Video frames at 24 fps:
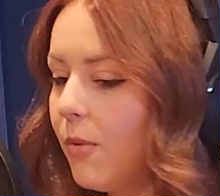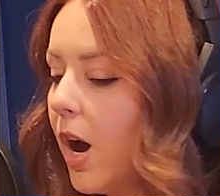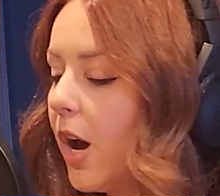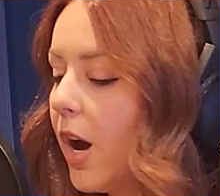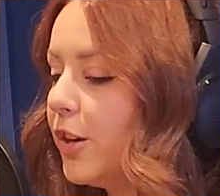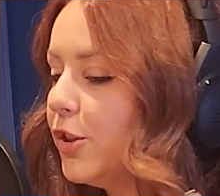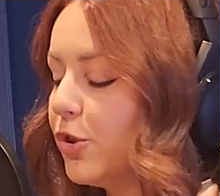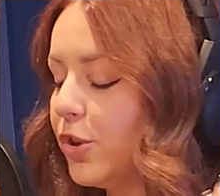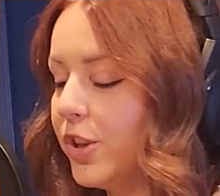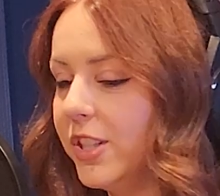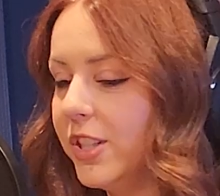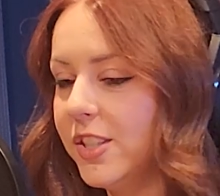
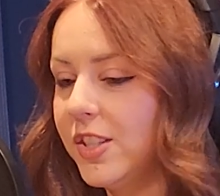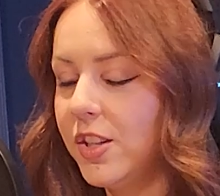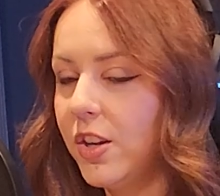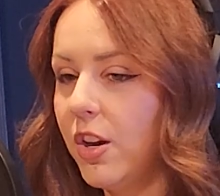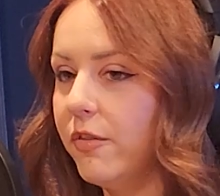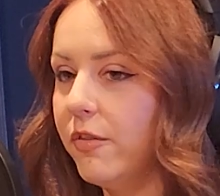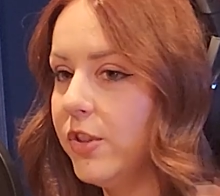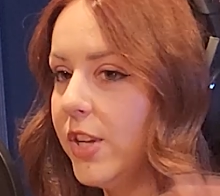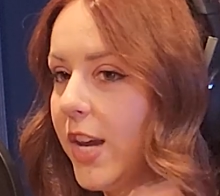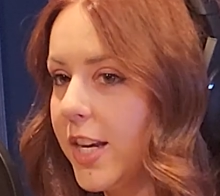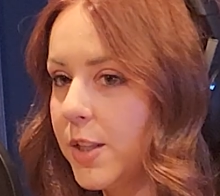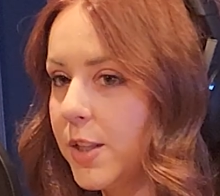hundreds
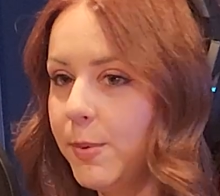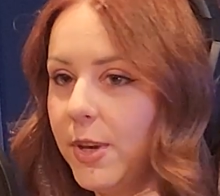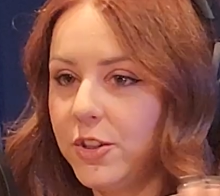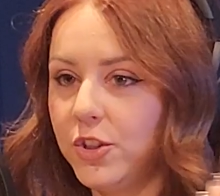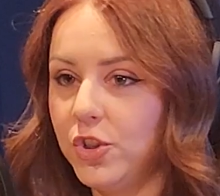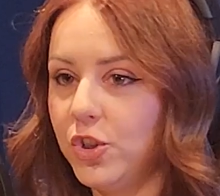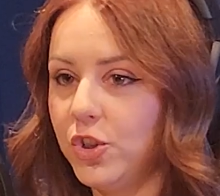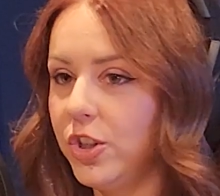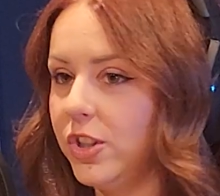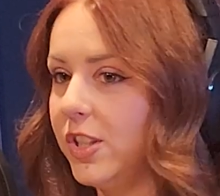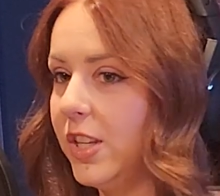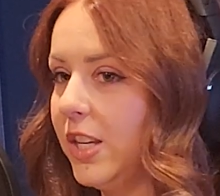of text
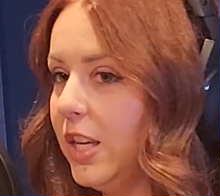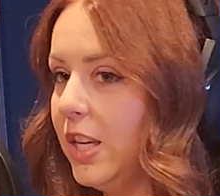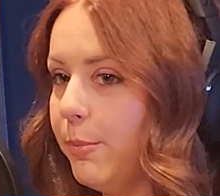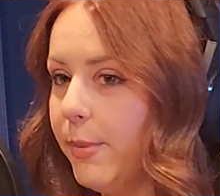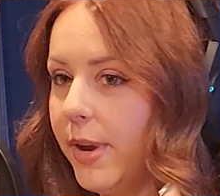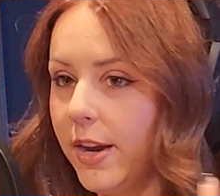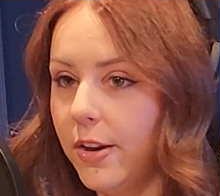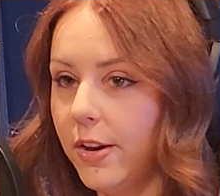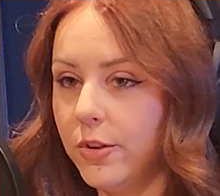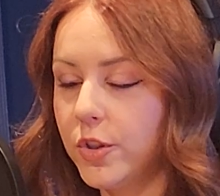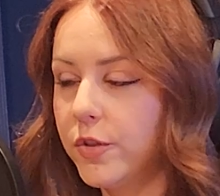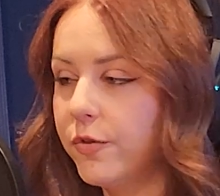messages,
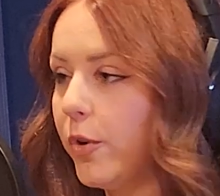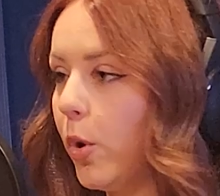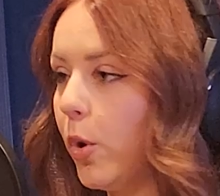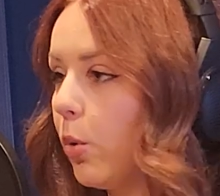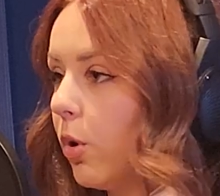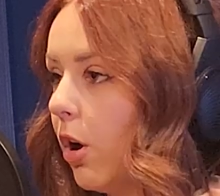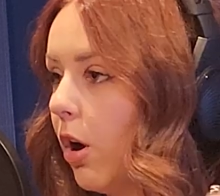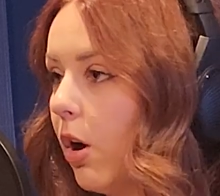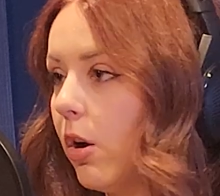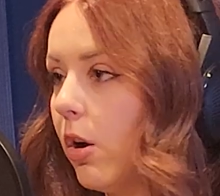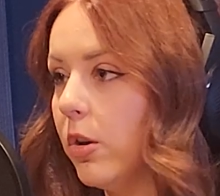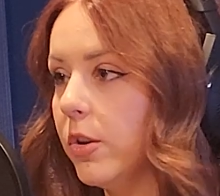emails,
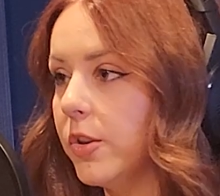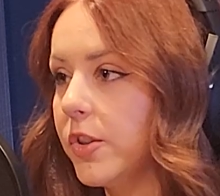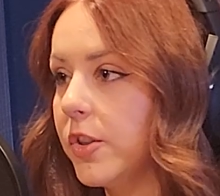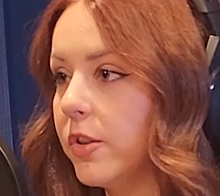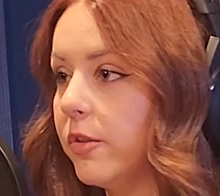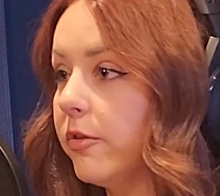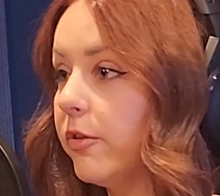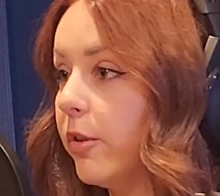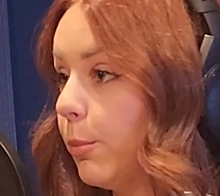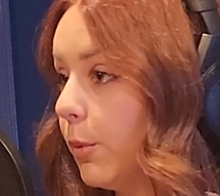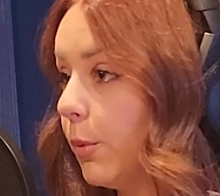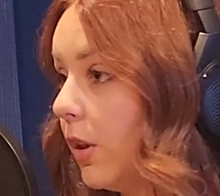phone calls
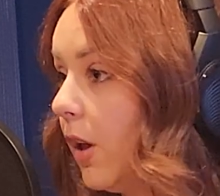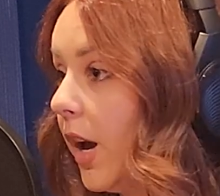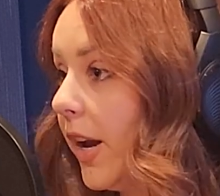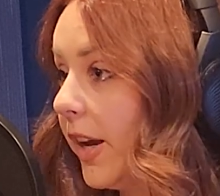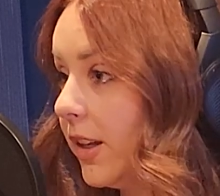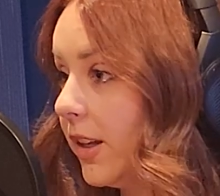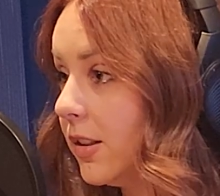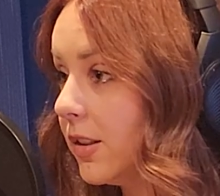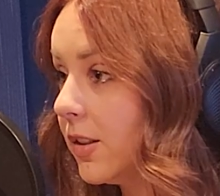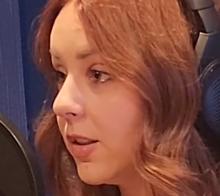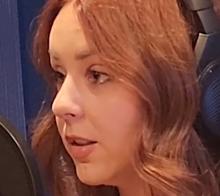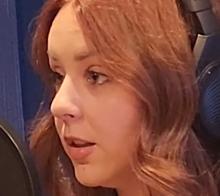from
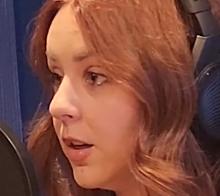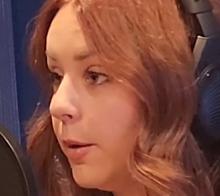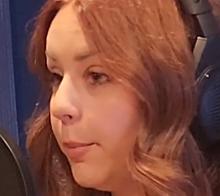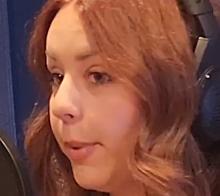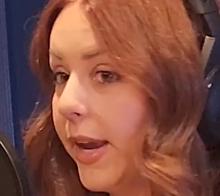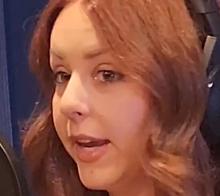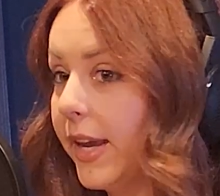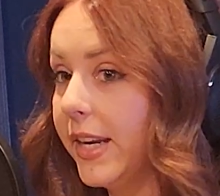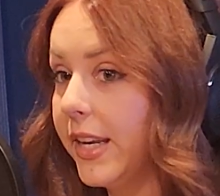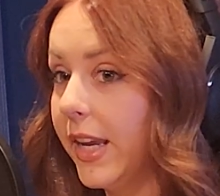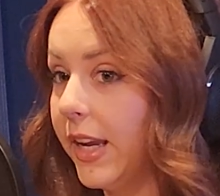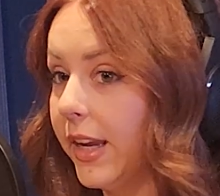clients
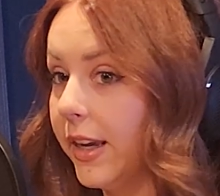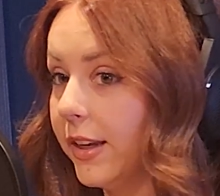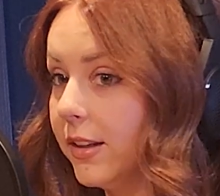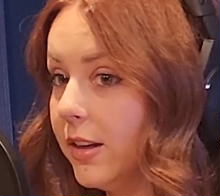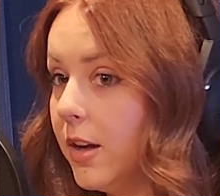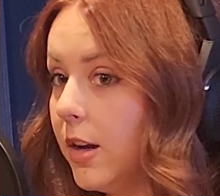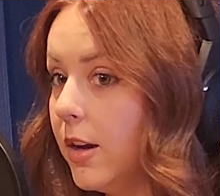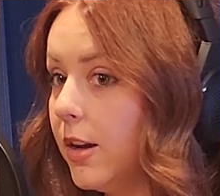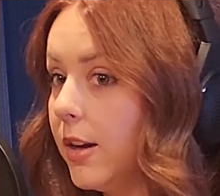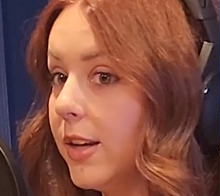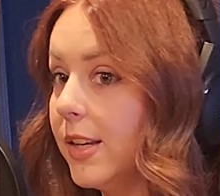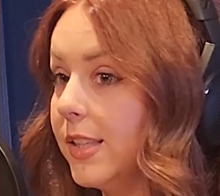panicking
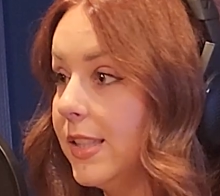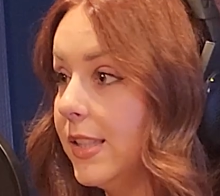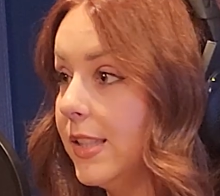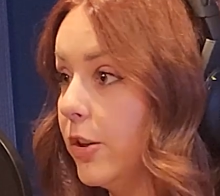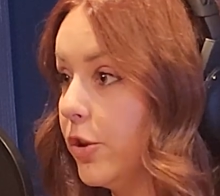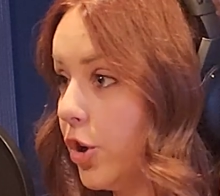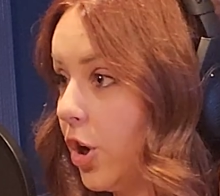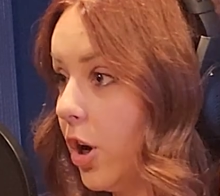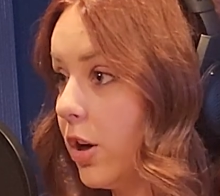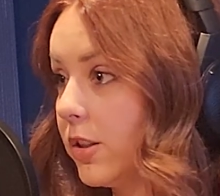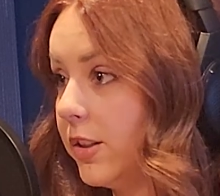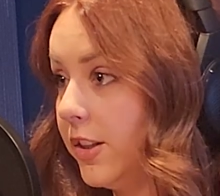because
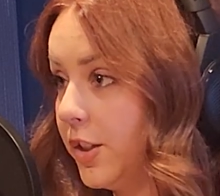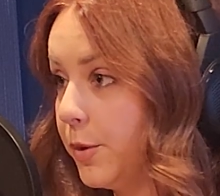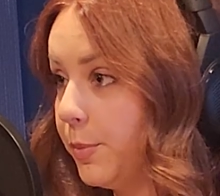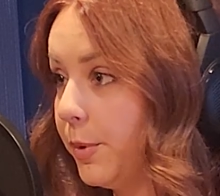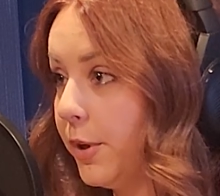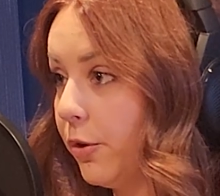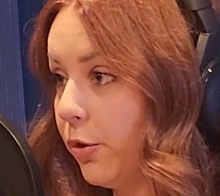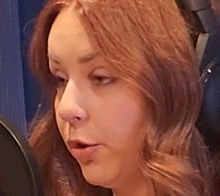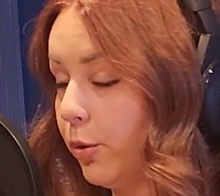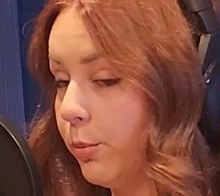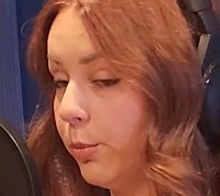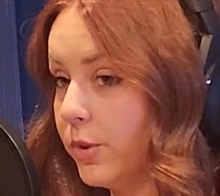their dogs need to
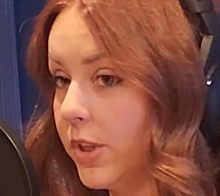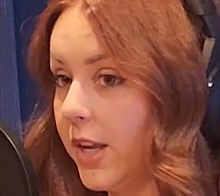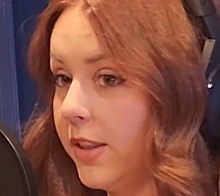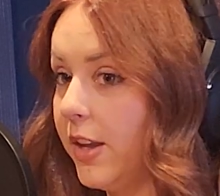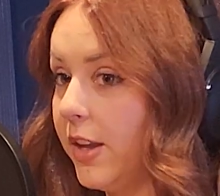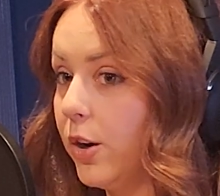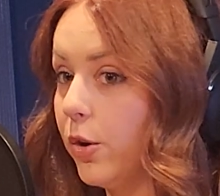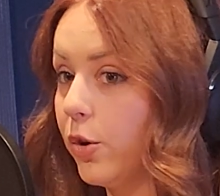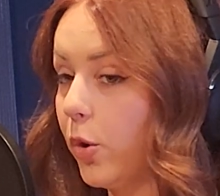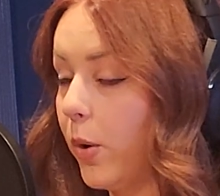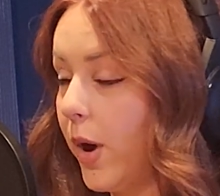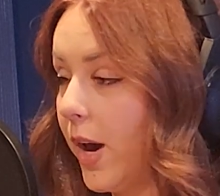be groomed and
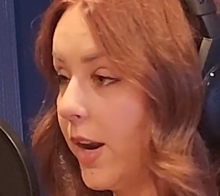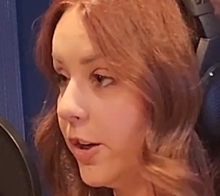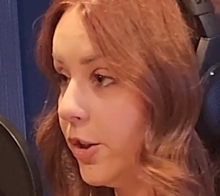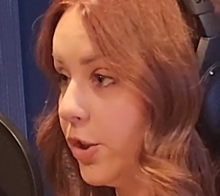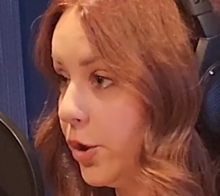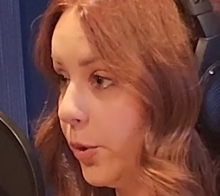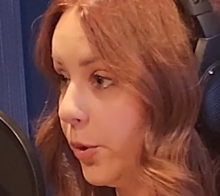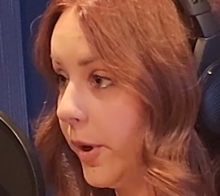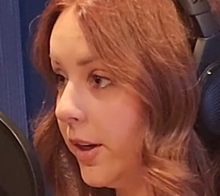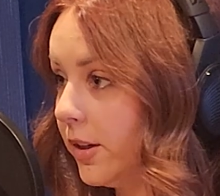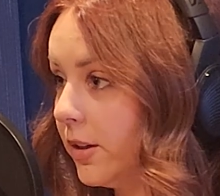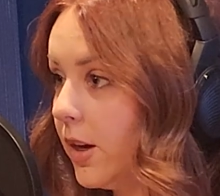they don't know how to
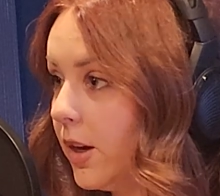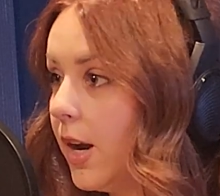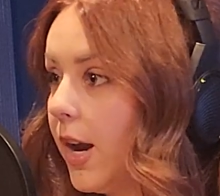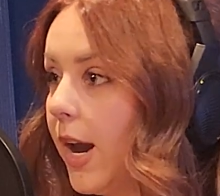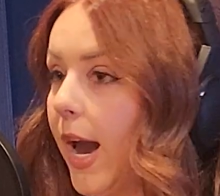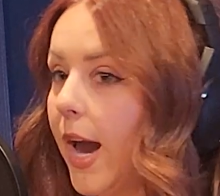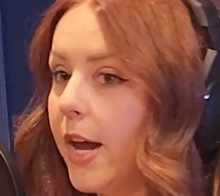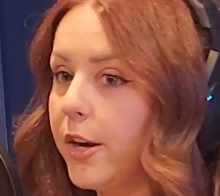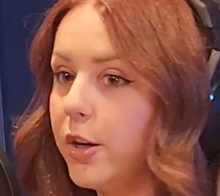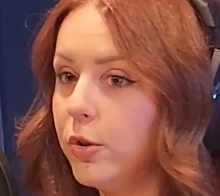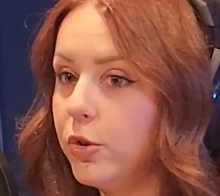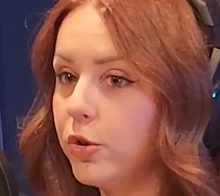do it.
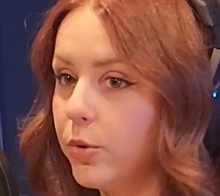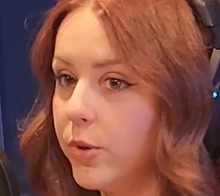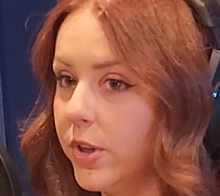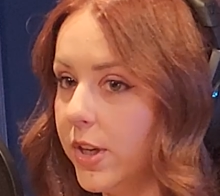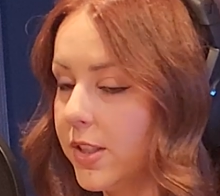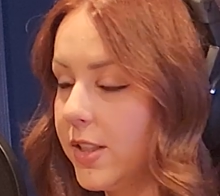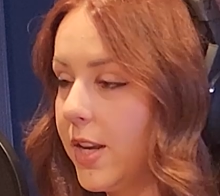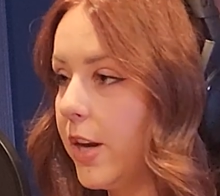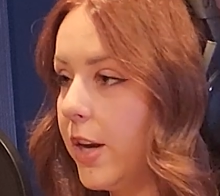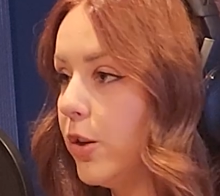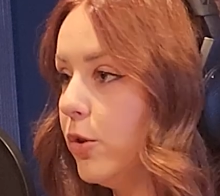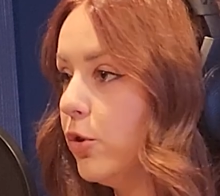How do you do
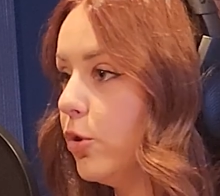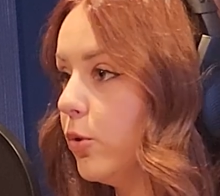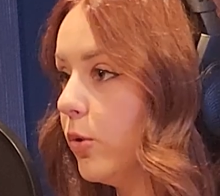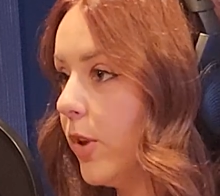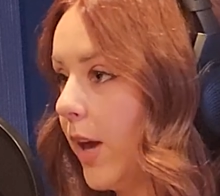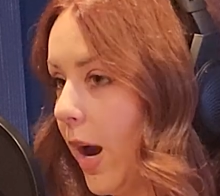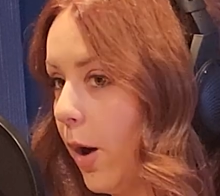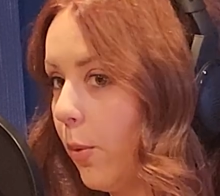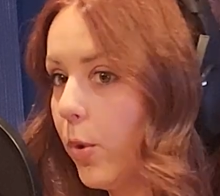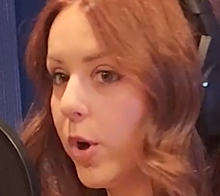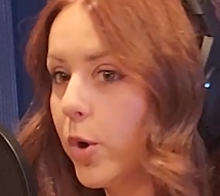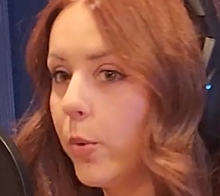this? How do you do
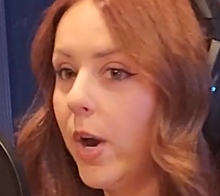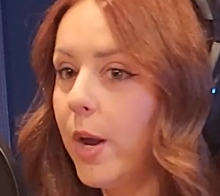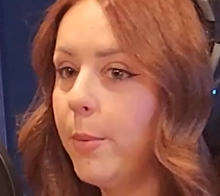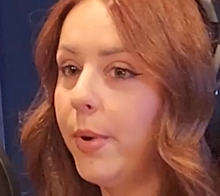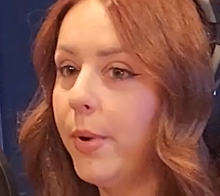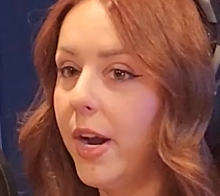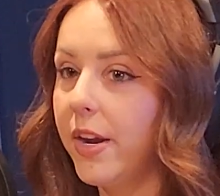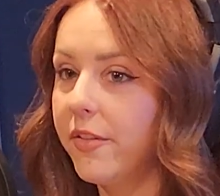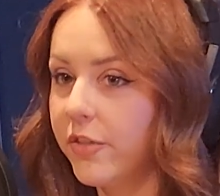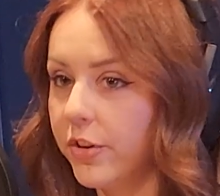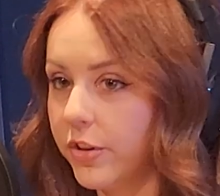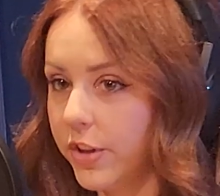that? What do I
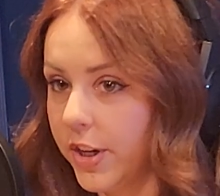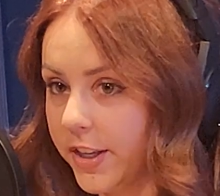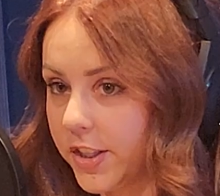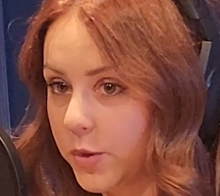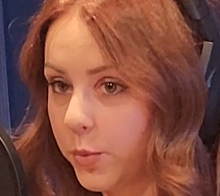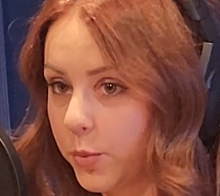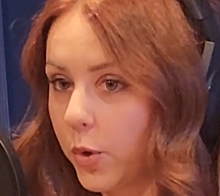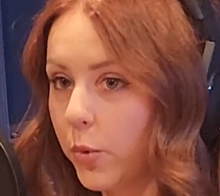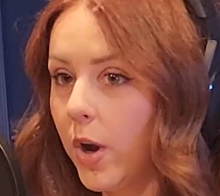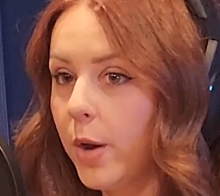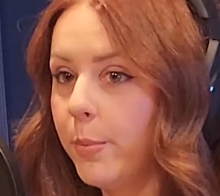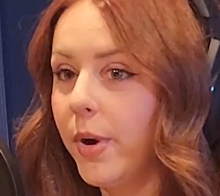buy for
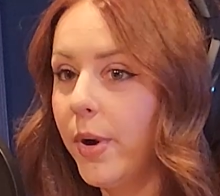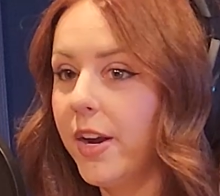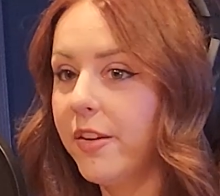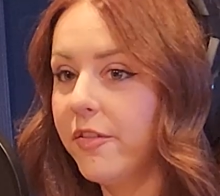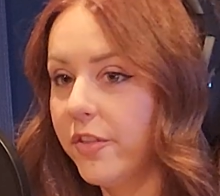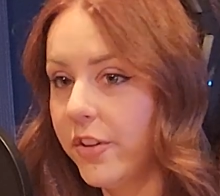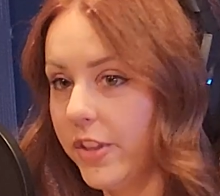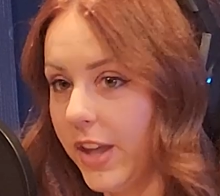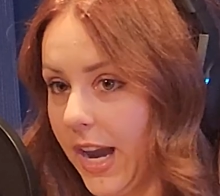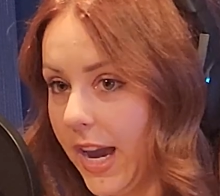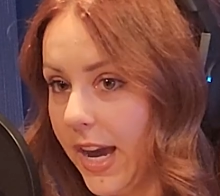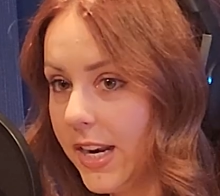this? What do I buy
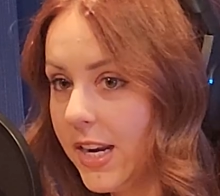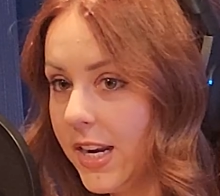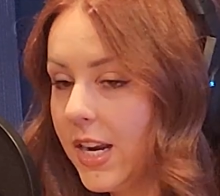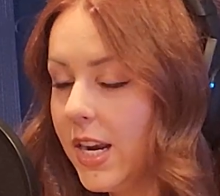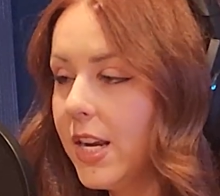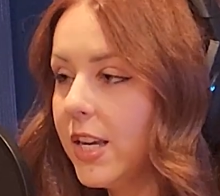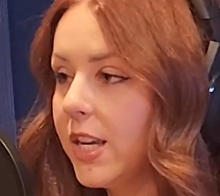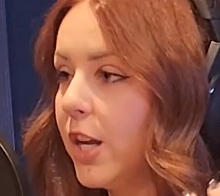for that?